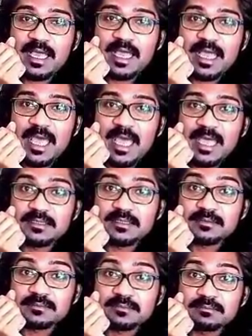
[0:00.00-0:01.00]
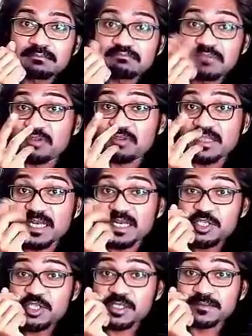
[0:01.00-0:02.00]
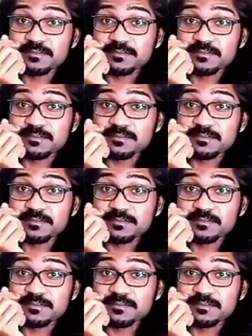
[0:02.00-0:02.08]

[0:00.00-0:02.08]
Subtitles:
and run the nation?